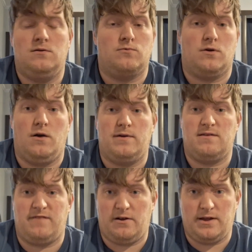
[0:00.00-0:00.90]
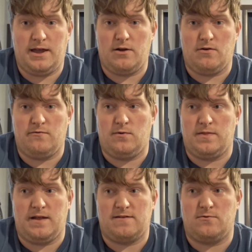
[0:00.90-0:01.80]
We're always very careful with
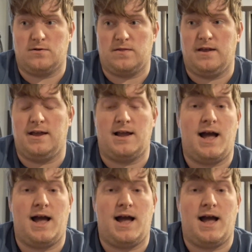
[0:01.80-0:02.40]
that sort of thing.